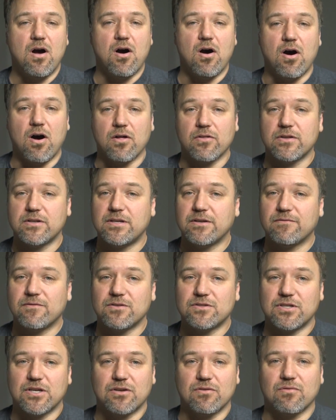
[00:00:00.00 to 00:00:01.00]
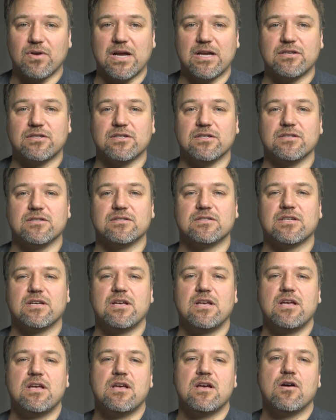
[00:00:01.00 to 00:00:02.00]
all the different generations,
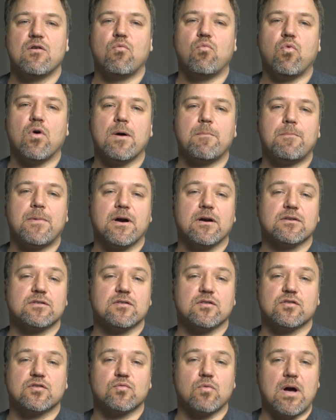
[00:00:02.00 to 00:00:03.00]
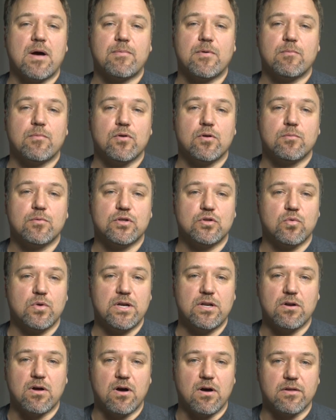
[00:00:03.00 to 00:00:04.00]
what parts are swappable
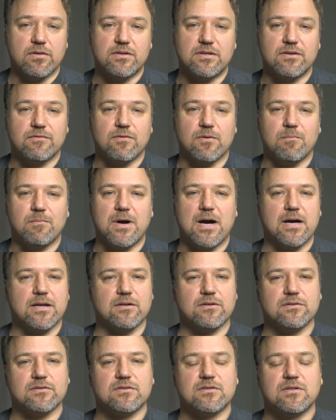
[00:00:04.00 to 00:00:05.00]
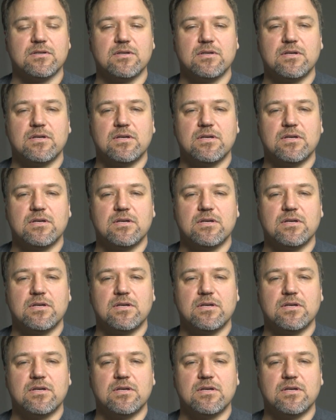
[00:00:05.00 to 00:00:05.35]
between all the different models.